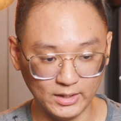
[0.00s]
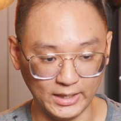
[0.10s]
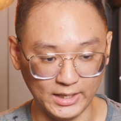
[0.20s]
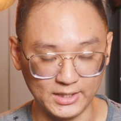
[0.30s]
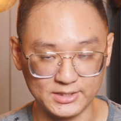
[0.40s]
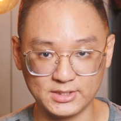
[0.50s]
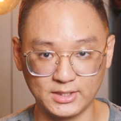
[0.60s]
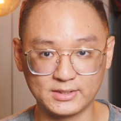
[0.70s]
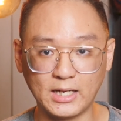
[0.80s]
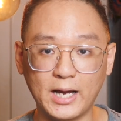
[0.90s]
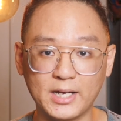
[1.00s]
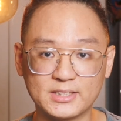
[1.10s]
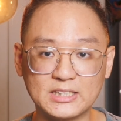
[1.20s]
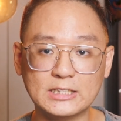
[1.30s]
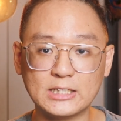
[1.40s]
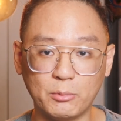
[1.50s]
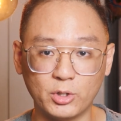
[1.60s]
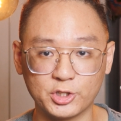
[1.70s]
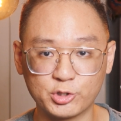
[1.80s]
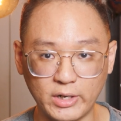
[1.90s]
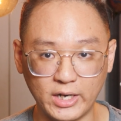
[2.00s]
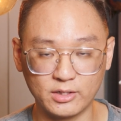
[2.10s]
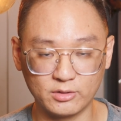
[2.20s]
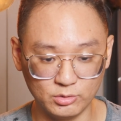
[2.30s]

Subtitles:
as tires heat up on the track